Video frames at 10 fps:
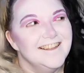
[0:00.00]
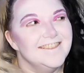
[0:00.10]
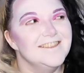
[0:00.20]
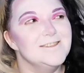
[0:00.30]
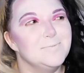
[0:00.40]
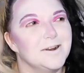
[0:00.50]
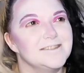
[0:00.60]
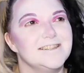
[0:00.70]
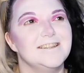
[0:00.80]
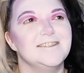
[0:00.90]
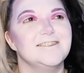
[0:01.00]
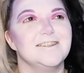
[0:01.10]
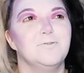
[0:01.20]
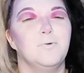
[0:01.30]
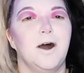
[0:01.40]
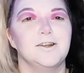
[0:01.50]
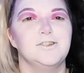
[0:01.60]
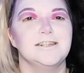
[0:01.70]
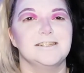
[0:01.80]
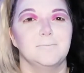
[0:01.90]
this person's
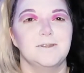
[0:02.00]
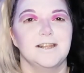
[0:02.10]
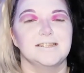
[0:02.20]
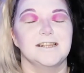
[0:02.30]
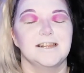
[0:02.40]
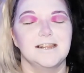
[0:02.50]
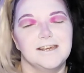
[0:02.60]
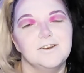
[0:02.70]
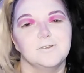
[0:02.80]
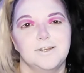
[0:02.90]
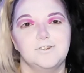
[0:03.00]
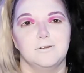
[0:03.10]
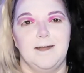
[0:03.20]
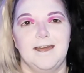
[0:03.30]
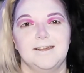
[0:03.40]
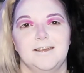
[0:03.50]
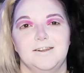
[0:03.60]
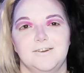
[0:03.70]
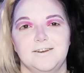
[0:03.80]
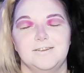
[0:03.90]
watching something that's literally traumatic
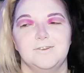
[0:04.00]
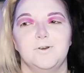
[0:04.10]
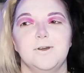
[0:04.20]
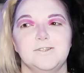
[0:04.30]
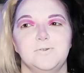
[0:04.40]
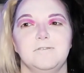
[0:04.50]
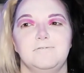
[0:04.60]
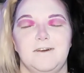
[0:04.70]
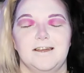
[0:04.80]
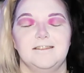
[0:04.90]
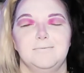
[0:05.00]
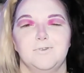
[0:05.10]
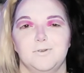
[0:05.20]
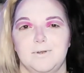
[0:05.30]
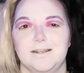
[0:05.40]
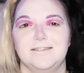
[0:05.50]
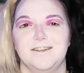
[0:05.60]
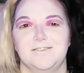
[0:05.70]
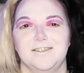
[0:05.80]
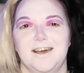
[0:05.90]
and going to affect them for the rest
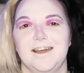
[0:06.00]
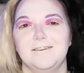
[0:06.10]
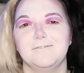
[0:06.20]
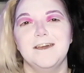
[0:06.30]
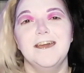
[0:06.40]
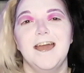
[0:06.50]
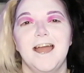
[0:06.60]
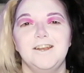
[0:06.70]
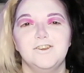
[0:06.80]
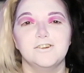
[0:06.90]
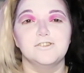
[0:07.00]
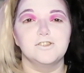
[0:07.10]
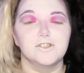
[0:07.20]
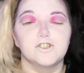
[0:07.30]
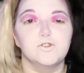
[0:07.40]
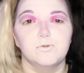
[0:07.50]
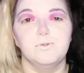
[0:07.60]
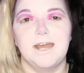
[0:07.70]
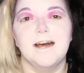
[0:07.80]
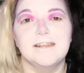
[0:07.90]
of their life, and you're
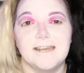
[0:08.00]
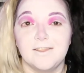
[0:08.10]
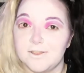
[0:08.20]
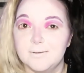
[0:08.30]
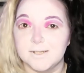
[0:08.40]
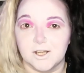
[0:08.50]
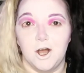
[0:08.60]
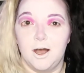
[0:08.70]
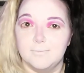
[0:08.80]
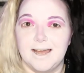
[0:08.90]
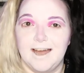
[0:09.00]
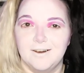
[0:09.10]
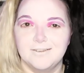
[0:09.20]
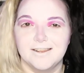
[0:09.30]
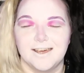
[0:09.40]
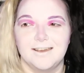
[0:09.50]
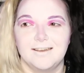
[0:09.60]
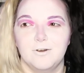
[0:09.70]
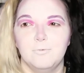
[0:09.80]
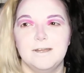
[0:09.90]
yelling at them to calm down.
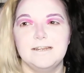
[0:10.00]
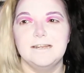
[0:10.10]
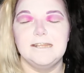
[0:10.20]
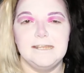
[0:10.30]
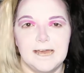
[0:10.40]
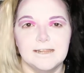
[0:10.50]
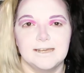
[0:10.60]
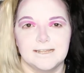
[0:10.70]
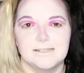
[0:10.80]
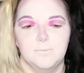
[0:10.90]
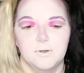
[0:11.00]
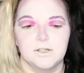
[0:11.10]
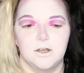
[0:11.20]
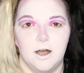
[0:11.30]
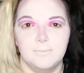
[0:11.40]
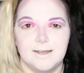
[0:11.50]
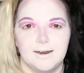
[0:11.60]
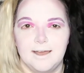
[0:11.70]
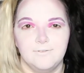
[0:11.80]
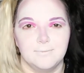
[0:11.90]
Like, when did yelling at someone to calm
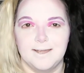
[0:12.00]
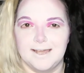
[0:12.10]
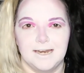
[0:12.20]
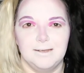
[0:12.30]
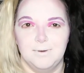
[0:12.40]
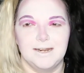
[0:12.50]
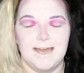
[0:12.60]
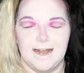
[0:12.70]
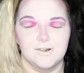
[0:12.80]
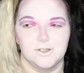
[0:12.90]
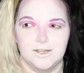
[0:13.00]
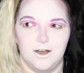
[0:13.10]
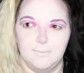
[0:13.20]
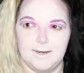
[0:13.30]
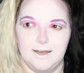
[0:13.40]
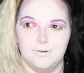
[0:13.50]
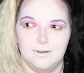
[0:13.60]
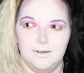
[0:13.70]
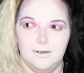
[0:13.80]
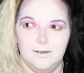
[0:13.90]
down ever make anybody actually calm down?